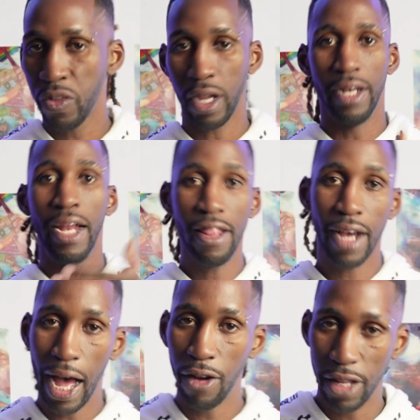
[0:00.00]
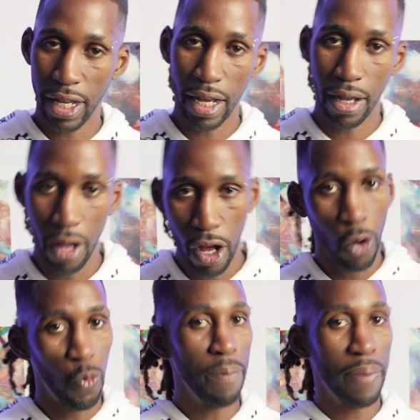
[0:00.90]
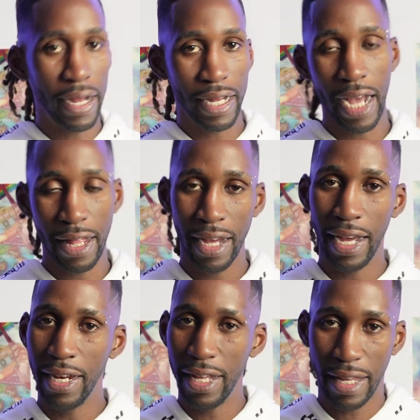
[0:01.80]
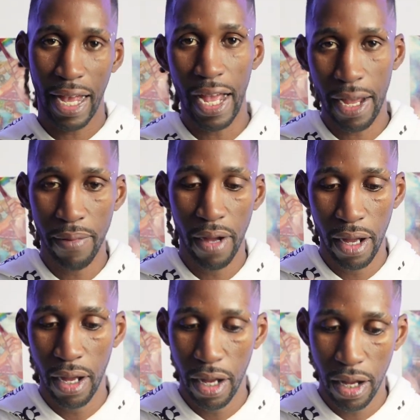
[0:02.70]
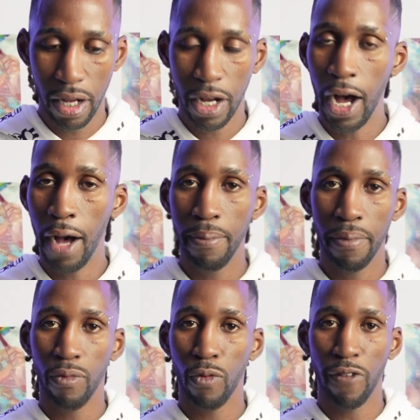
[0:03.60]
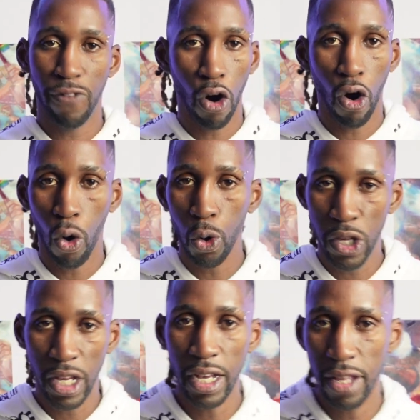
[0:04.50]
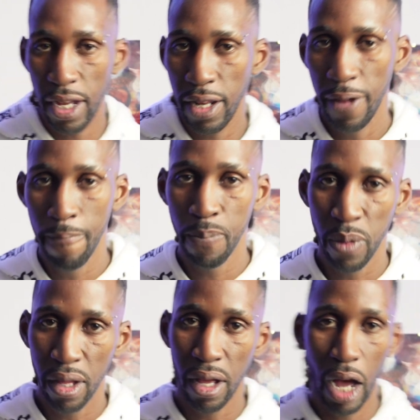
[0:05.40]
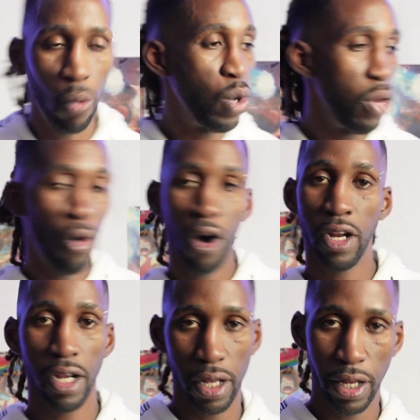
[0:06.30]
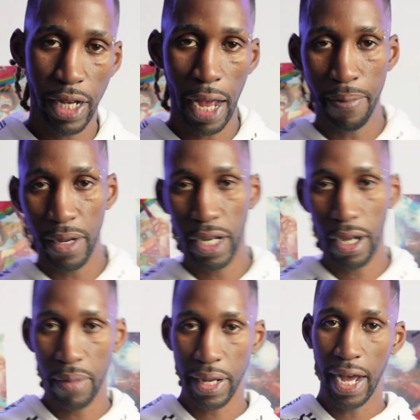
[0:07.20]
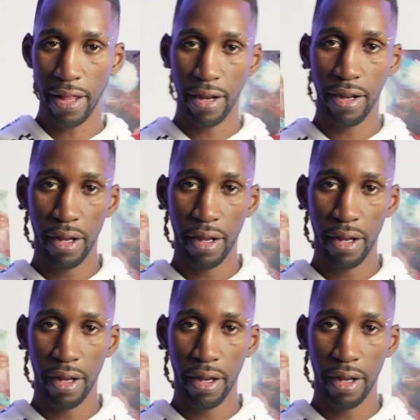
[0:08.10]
Another guy on the team, we played together in the same cup for a whole season, and we won a championship together.